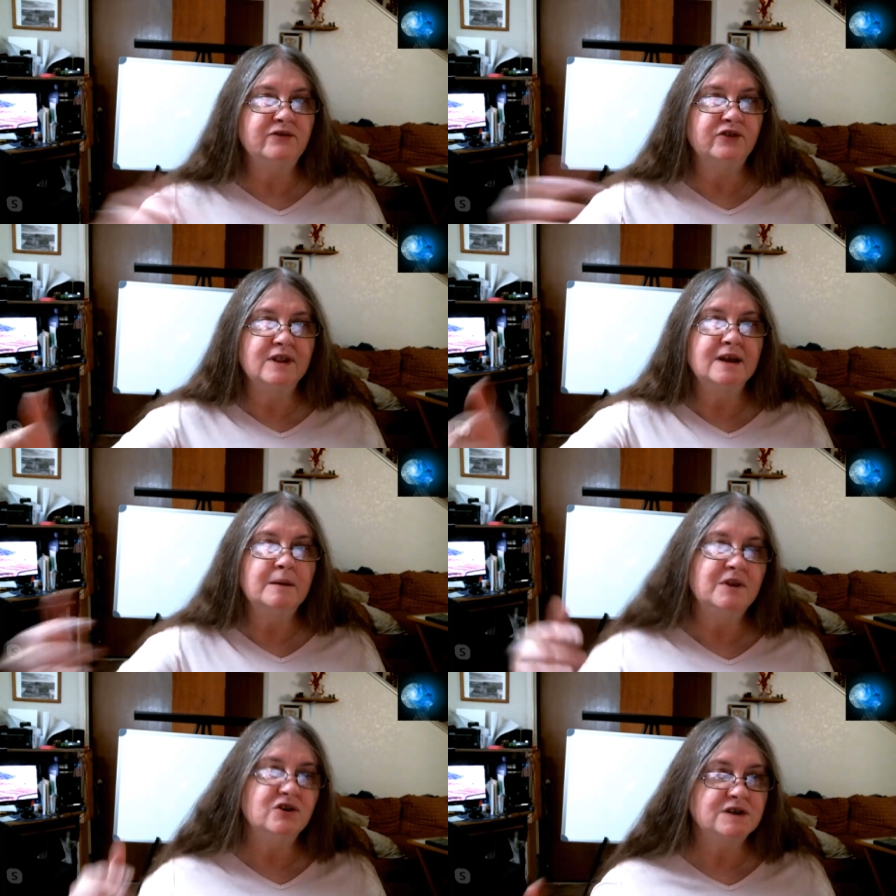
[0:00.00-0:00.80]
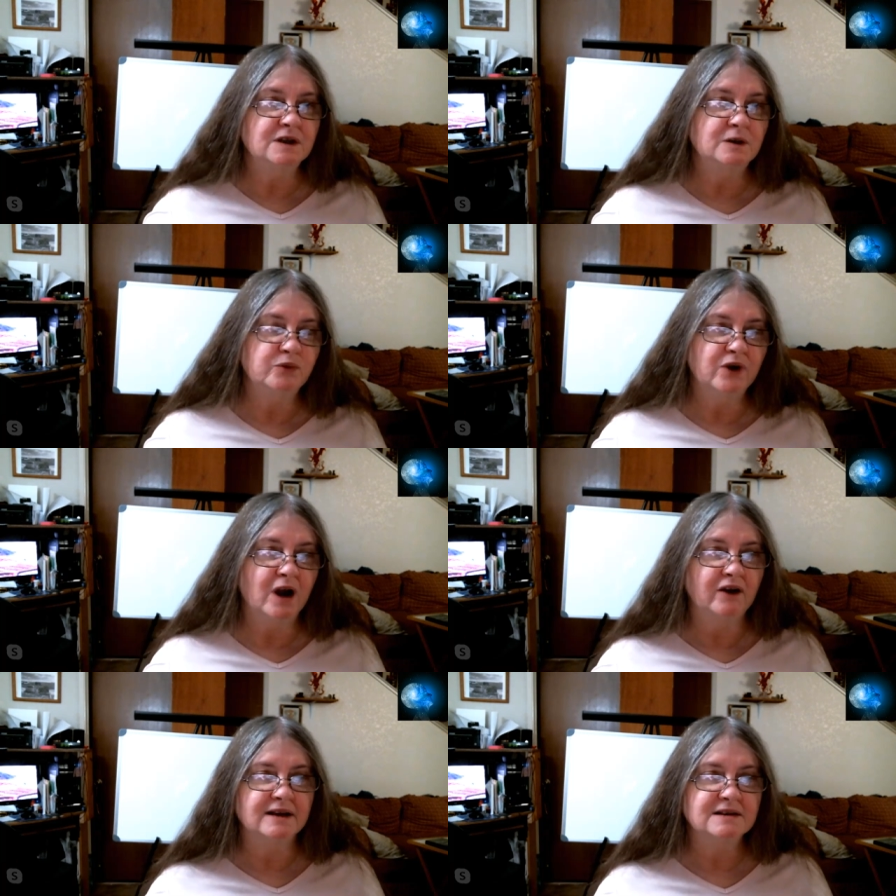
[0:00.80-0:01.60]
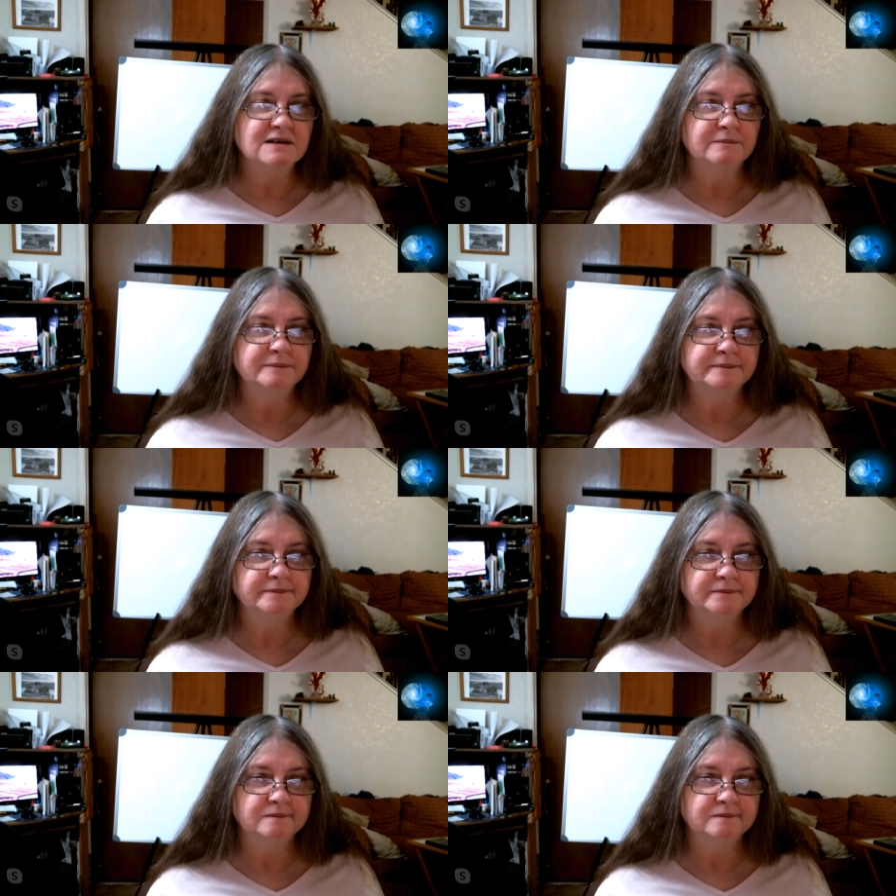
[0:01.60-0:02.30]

but for them, they're still in progress.